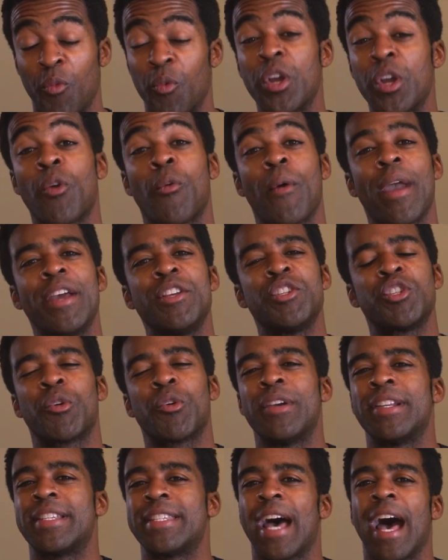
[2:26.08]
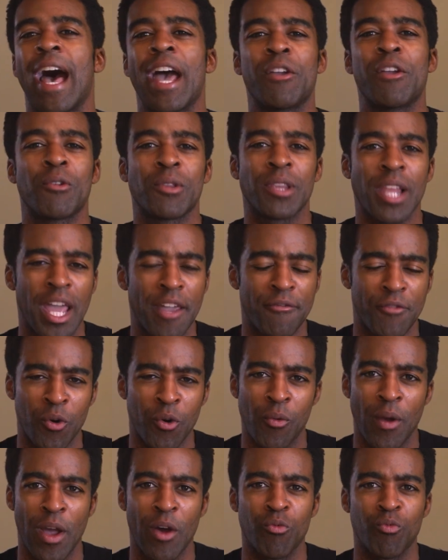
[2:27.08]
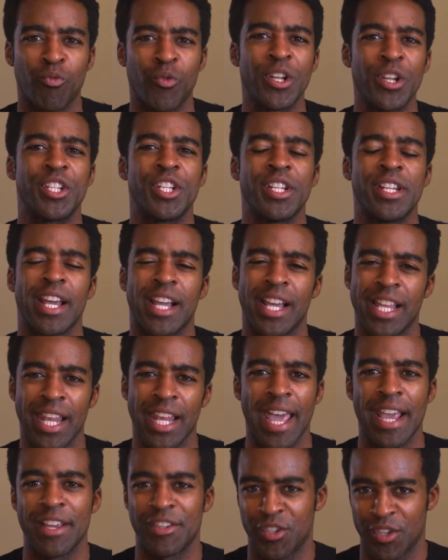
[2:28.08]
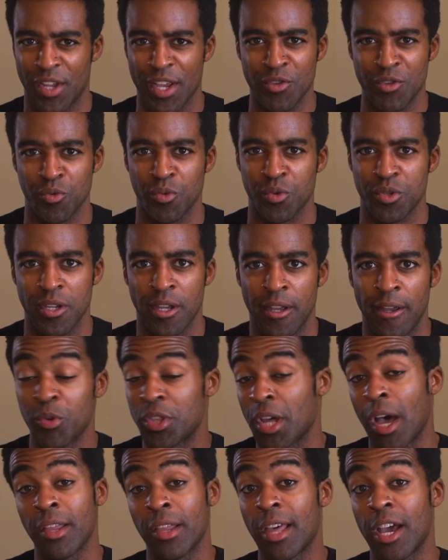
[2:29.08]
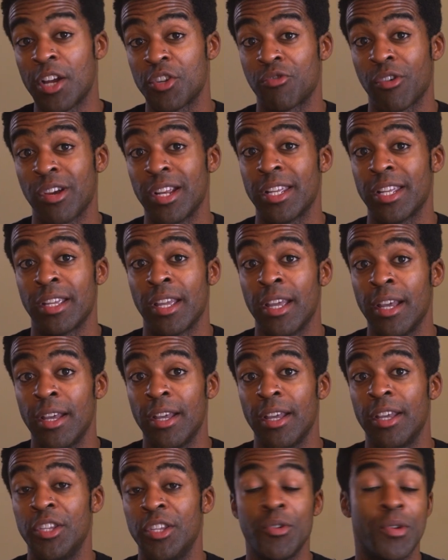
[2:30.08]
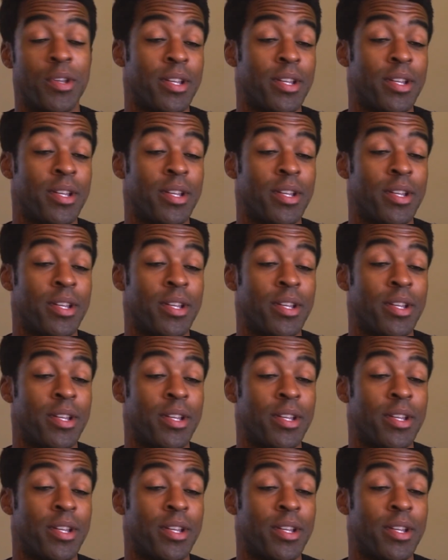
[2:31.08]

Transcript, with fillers: rearrange your entire life around rigid class schedules. With online training, you